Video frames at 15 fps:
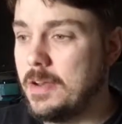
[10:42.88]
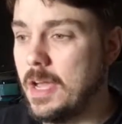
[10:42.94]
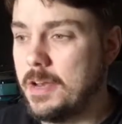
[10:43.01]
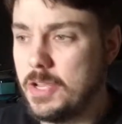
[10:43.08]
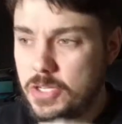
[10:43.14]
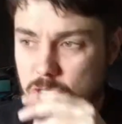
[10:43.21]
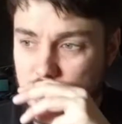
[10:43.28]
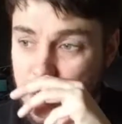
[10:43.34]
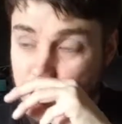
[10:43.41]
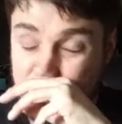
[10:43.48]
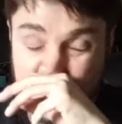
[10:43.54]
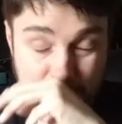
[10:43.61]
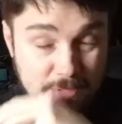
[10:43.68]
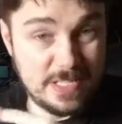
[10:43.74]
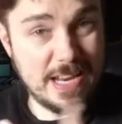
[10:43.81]
Initially, I
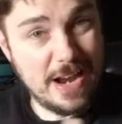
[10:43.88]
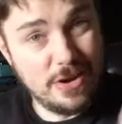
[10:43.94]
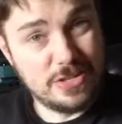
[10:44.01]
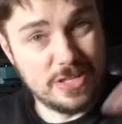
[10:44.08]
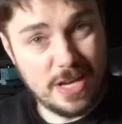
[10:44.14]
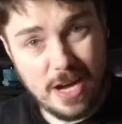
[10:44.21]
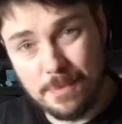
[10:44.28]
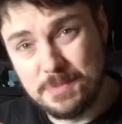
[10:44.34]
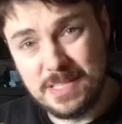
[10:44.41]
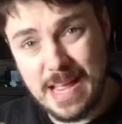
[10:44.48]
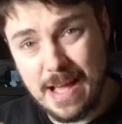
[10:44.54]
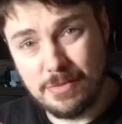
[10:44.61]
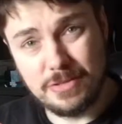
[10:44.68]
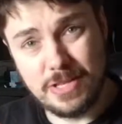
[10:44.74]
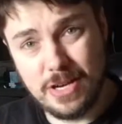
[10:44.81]
was upstairs and the hub's
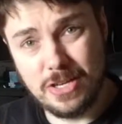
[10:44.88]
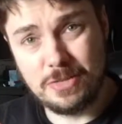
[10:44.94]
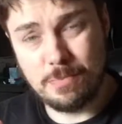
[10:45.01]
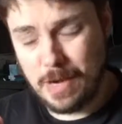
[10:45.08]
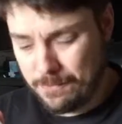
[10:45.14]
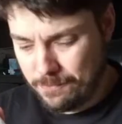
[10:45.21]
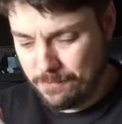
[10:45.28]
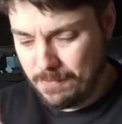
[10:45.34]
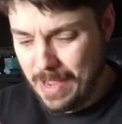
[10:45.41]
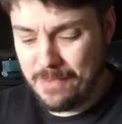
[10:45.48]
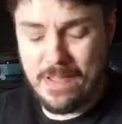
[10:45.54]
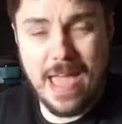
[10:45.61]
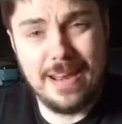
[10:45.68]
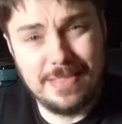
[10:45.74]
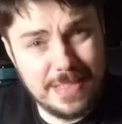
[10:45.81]
downstairs, but
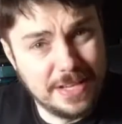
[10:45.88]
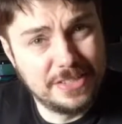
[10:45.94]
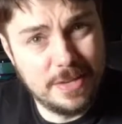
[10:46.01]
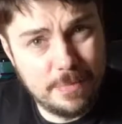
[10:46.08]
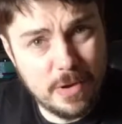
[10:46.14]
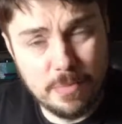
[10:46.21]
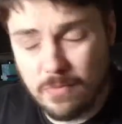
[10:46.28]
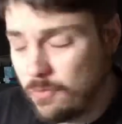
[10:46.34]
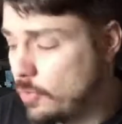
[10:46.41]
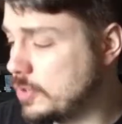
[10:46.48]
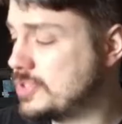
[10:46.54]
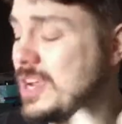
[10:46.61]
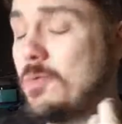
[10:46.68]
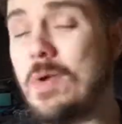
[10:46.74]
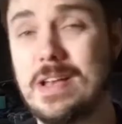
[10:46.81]
I've added things up here
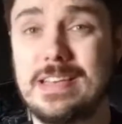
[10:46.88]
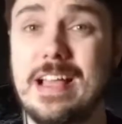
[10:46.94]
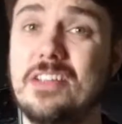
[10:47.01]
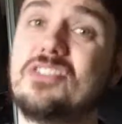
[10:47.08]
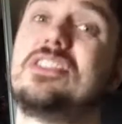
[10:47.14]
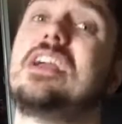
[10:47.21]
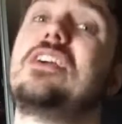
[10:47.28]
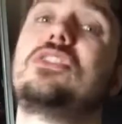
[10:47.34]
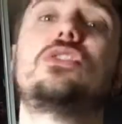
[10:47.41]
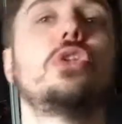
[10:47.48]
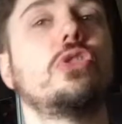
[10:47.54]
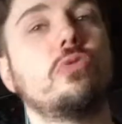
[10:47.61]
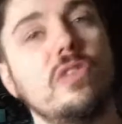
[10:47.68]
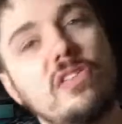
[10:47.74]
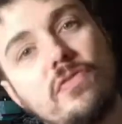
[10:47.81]
before. So I went downstairs
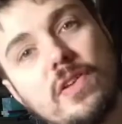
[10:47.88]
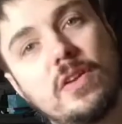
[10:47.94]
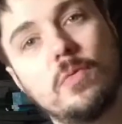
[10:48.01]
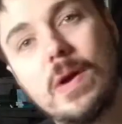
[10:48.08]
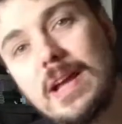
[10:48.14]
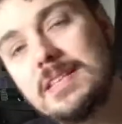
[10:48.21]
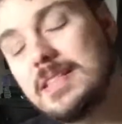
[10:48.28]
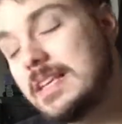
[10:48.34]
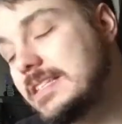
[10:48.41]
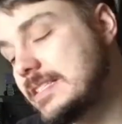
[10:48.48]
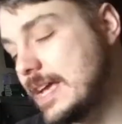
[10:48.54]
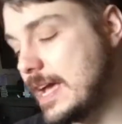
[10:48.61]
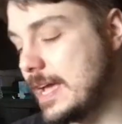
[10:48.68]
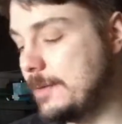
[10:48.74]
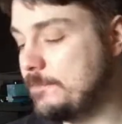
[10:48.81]
to 3 feet away, as they
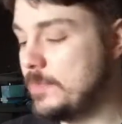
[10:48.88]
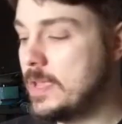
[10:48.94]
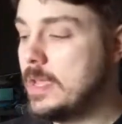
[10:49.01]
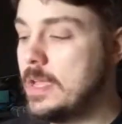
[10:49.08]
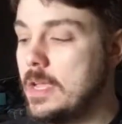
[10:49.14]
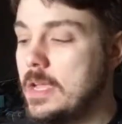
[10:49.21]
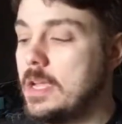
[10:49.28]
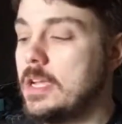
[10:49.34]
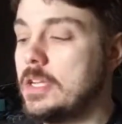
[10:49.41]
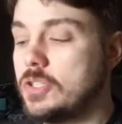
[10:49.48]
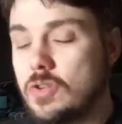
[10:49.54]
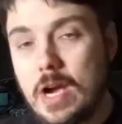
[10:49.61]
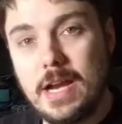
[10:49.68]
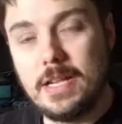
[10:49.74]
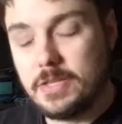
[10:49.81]
said,
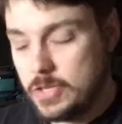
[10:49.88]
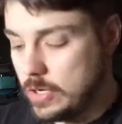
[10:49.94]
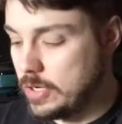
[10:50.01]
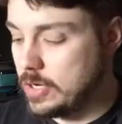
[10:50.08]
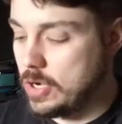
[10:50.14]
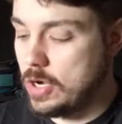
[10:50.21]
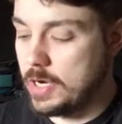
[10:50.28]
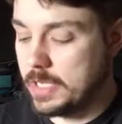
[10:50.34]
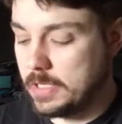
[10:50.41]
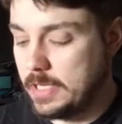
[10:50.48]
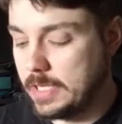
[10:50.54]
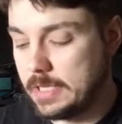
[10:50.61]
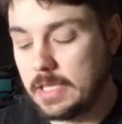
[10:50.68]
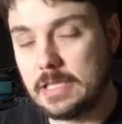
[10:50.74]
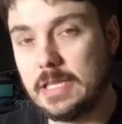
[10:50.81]
tried to turn it on and
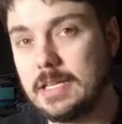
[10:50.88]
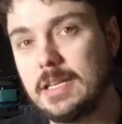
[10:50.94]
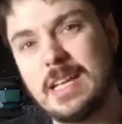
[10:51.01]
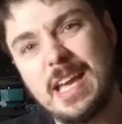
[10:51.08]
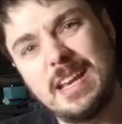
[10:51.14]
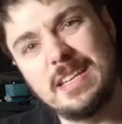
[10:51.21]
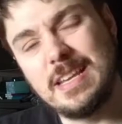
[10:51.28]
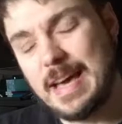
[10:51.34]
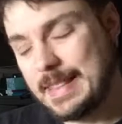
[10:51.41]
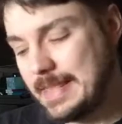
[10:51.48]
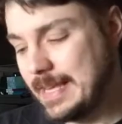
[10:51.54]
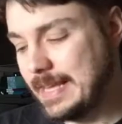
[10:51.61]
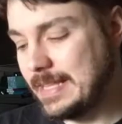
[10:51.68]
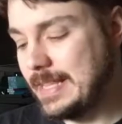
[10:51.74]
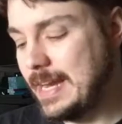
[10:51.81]
click, click, click again and
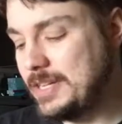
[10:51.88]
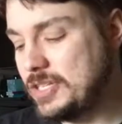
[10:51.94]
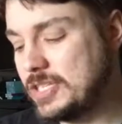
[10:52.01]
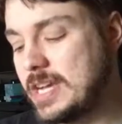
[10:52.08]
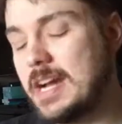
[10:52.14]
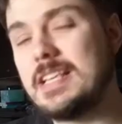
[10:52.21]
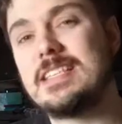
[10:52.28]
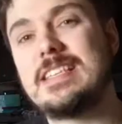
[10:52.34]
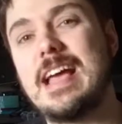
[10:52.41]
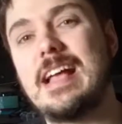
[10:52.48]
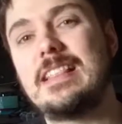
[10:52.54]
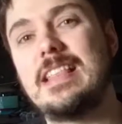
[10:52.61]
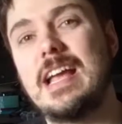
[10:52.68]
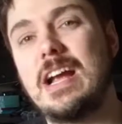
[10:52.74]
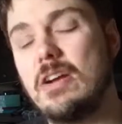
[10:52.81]
nothing. And then I just kind of
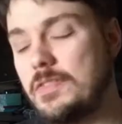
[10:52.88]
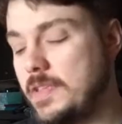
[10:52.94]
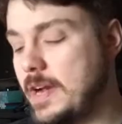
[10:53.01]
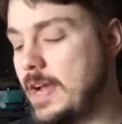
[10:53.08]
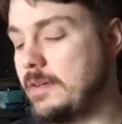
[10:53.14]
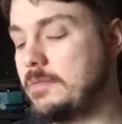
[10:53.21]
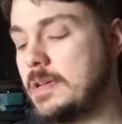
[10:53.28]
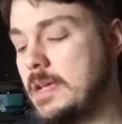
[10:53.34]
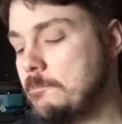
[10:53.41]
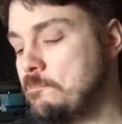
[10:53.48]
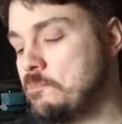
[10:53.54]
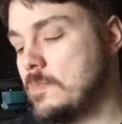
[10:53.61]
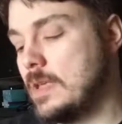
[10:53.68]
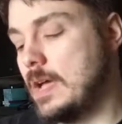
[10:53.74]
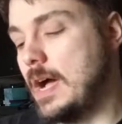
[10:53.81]
sat there, and then
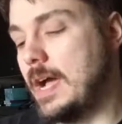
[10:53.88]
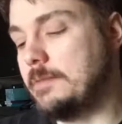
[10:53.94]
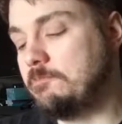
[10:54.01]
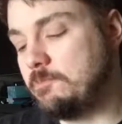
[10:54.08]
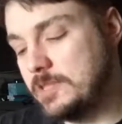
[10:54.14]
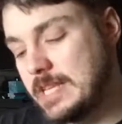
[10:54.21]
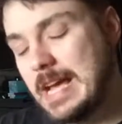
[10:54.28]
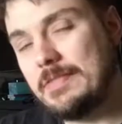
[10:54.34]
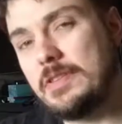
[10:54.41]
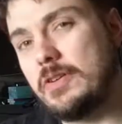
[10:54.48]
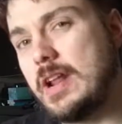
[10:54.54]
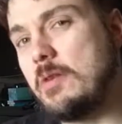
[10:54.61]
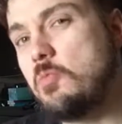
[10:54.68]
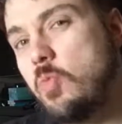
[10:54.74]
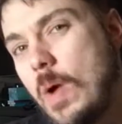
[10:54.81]
I sat there
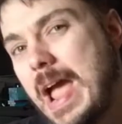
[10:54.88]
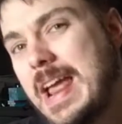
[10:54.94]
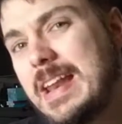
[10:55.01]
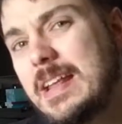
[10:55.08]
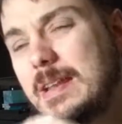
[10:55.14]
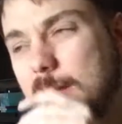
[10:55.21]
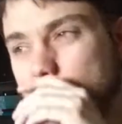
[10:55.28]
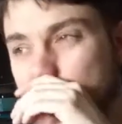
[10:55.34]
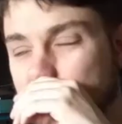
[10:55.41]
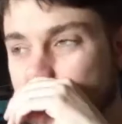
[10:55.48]
and I waited.